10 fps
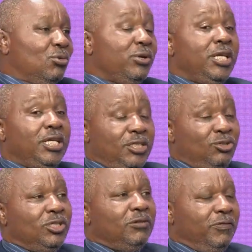we need to
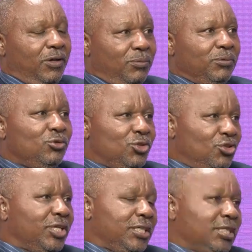develop new
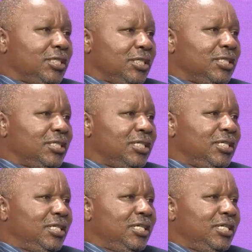strategies mm-hmm.